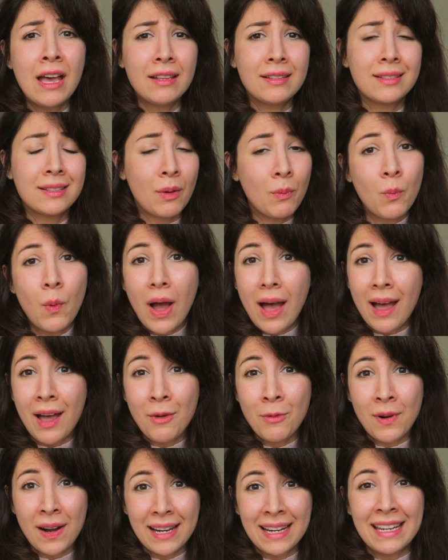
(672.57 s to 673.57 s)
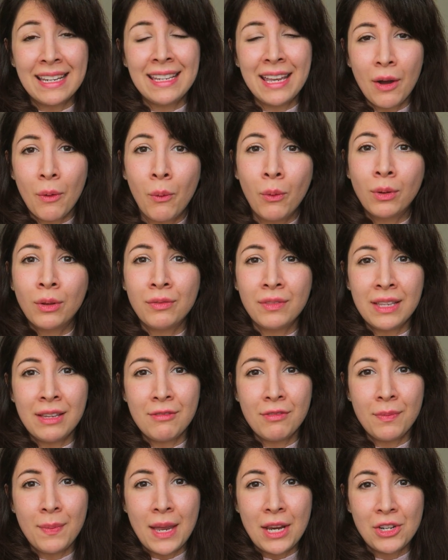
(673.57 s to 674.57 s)
somewhere where I can get all of the
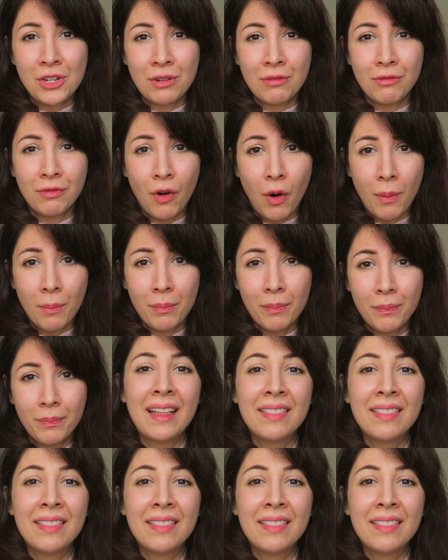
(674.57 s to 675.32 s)
information from.